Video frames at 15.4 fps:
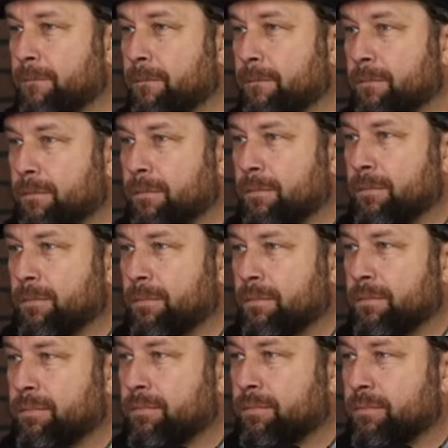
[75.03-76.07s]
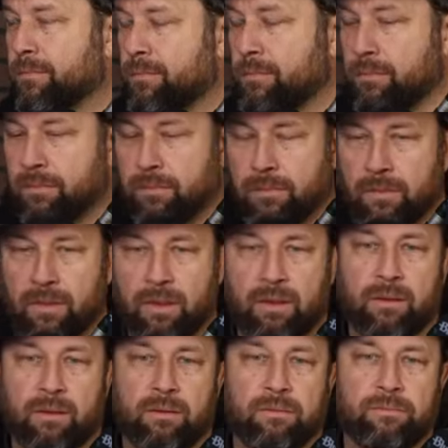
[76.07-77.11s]

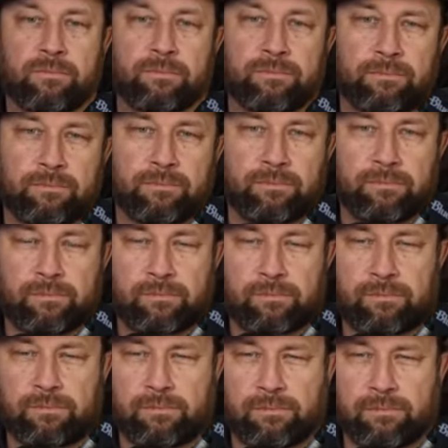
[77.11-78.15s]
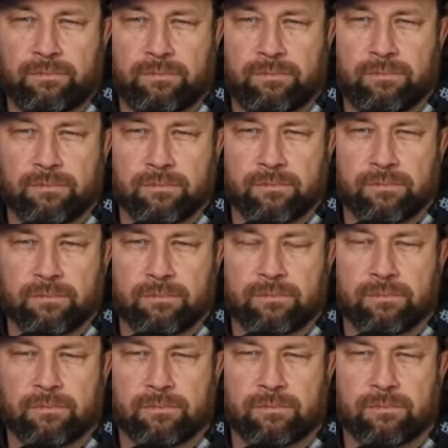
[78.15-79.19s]

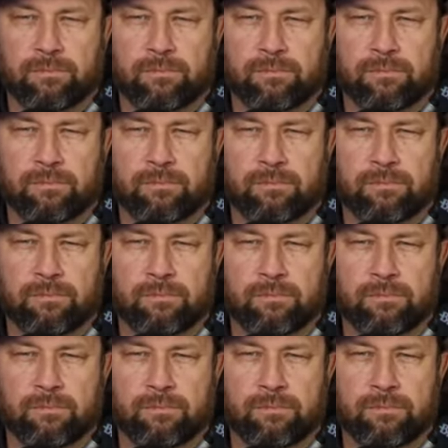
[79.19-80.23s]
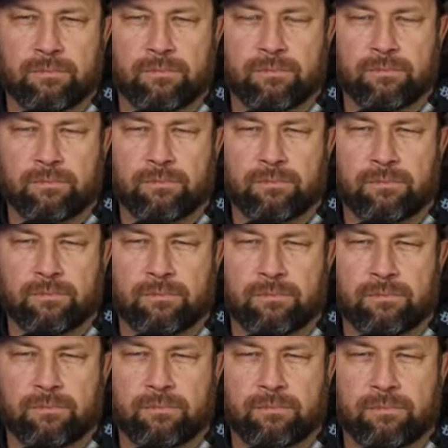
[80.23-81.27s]

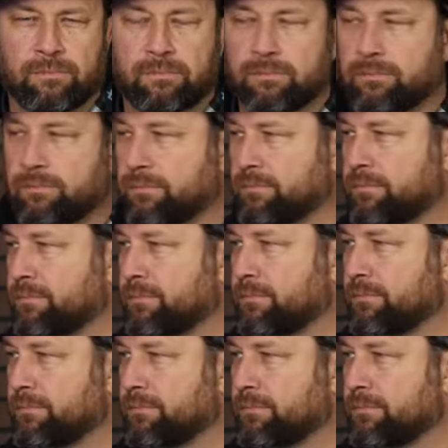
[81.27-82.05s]
(not speaking)